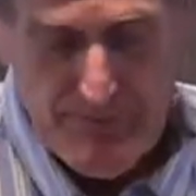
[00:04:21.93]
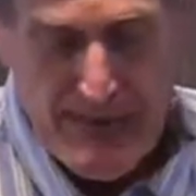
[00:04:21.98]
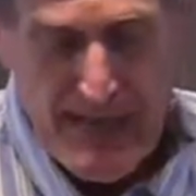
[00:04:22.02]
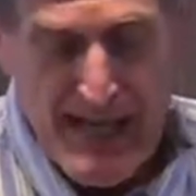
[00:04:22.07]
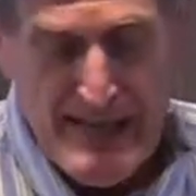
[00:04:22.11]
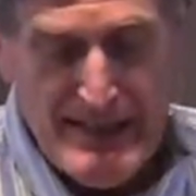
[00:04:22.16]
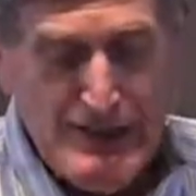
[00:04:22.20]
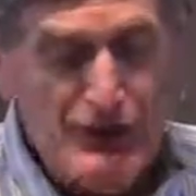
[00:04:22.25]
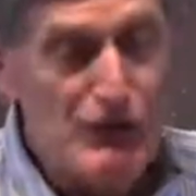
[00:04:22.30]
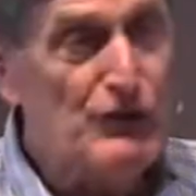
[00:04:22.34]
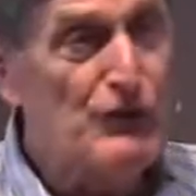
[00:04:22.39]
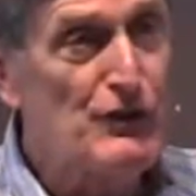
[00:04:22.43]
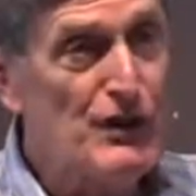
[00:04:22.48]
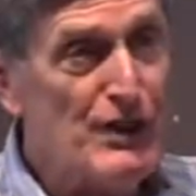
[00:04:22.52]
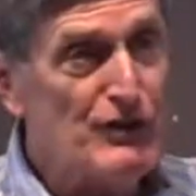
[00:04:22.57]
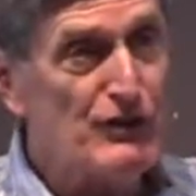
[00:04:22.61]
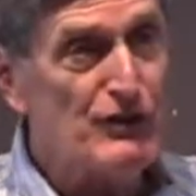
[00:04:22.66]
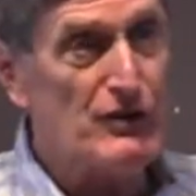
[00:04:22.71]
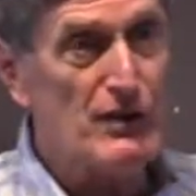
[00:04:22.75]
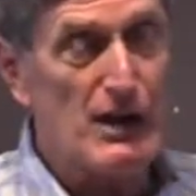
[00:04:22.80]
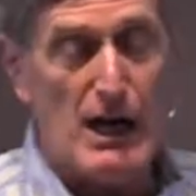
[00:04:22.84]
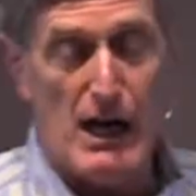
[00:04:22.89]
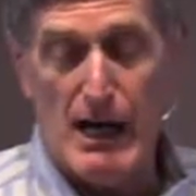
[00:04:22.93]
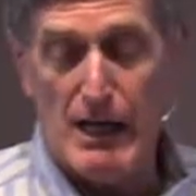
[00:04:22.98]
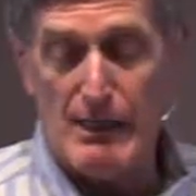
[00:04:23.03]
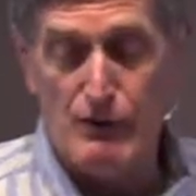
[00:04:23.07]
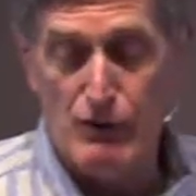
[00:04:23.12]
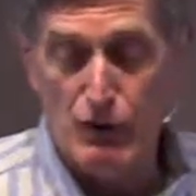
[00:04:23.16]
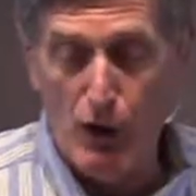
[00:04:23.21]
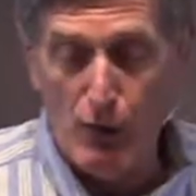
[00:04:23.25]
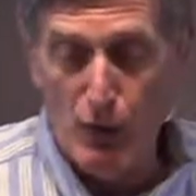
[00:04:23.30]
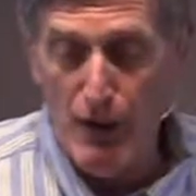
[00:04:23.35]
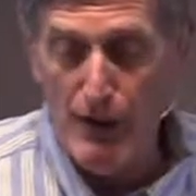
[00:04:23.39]
And it's this God,
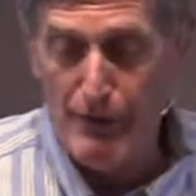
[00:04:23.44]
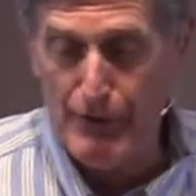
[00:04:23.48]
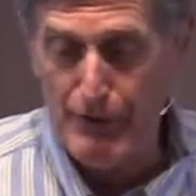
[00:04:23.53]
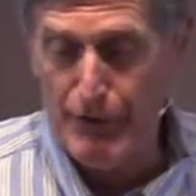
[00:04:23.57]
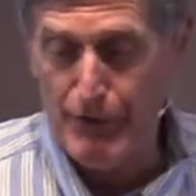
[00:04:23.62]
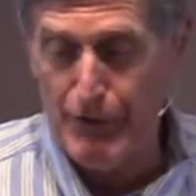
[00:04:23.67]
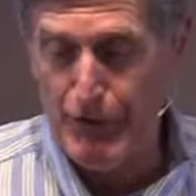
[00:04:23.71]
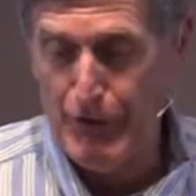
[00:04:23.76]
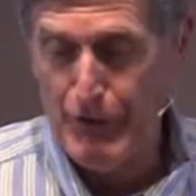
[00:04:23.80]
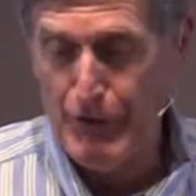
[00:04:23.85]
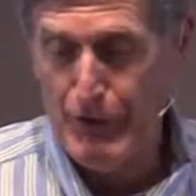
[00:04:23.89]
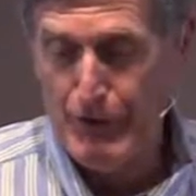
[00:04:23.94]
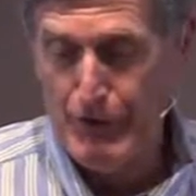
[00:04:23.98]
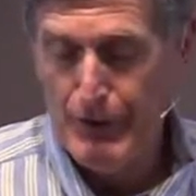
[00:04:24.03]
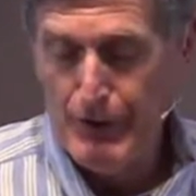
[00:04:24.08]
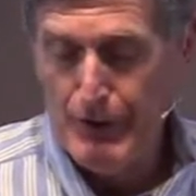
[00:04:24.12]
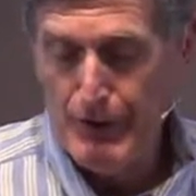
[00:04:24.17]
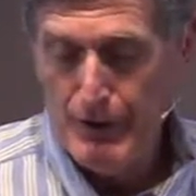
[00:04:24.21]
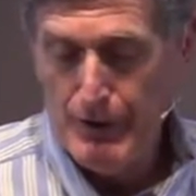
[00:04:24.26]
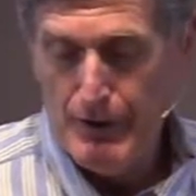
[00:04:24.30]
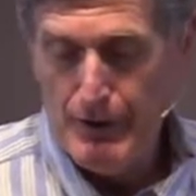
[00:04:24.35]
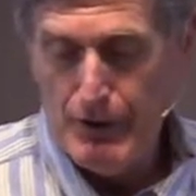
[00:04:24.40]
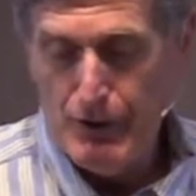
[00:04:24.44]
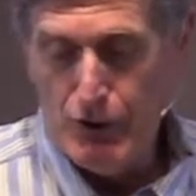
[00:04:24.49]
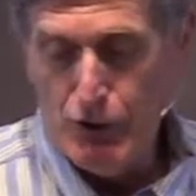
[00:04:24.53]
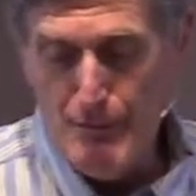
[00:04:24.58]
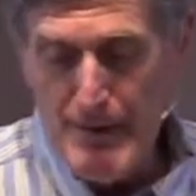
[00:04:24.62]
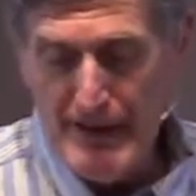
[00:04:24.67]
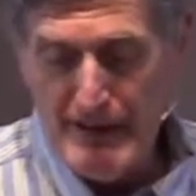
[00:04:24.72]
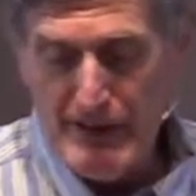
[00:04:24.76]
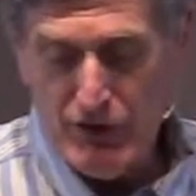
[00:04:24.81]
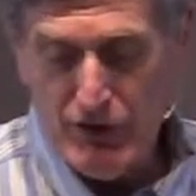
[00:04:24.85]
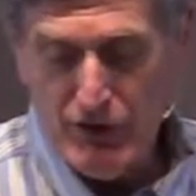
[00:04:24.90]
no other, who
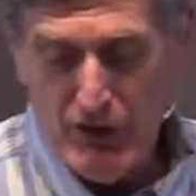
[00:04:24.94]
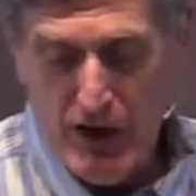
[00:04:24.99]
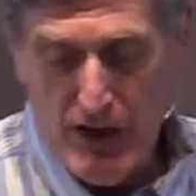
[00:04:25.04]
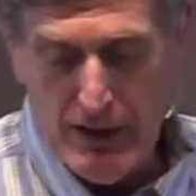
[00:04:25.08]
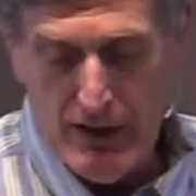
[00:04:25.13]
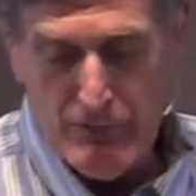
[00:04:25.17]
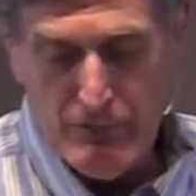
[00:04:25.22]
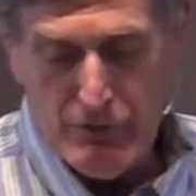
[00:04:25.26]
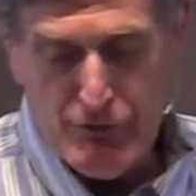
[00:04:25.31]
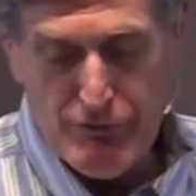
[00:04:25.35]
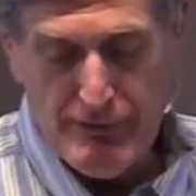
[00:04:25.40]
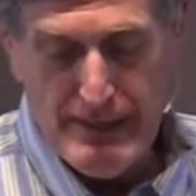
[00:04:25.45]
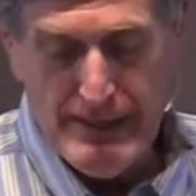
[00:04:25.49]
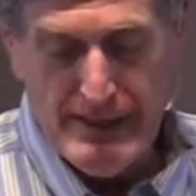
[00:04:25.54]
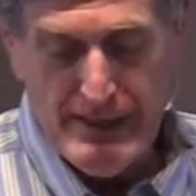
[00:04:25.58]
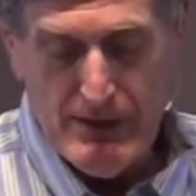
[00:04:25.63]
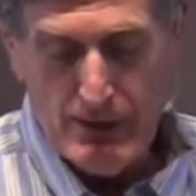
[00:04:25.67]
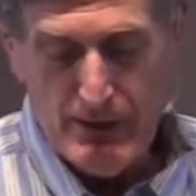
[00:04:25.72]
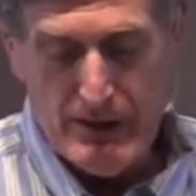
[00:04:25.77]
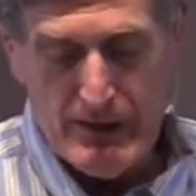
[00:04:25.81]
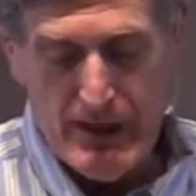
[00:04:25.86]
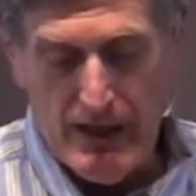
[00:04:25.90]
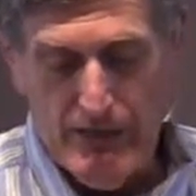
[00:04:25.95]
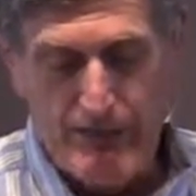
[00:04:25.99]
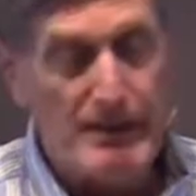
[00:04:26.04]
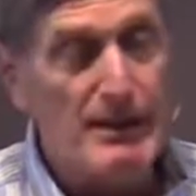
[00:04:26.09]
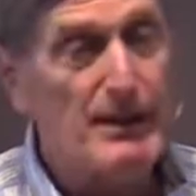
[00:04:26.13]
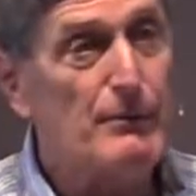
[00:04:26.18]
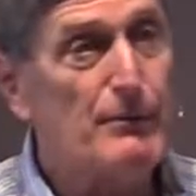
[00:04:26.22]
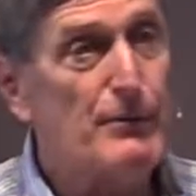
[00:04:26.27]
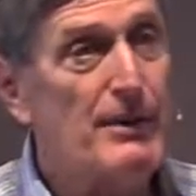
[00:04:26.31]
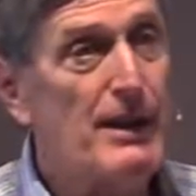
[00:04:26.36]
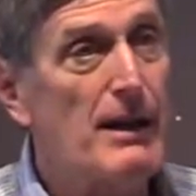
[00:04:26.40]
made a solemn treaty or
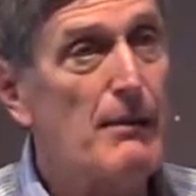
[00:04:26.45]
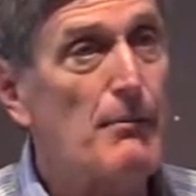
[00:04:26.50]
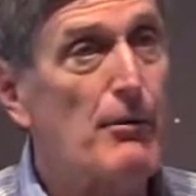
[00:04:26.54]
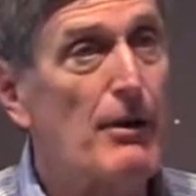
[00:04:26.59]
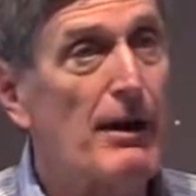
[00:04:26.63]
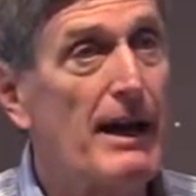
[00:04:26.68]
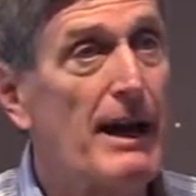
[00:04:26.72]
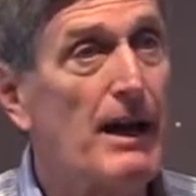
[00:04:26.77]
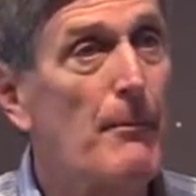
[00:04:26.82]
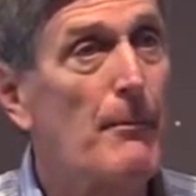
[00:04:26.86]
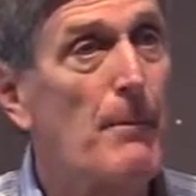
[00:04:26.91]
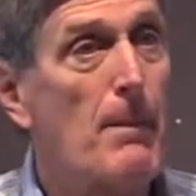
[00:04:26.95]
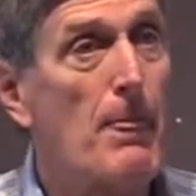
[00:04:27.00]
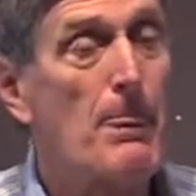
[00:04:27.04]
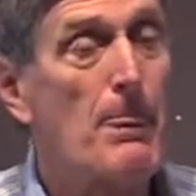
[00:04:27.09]
covenant with Abraham.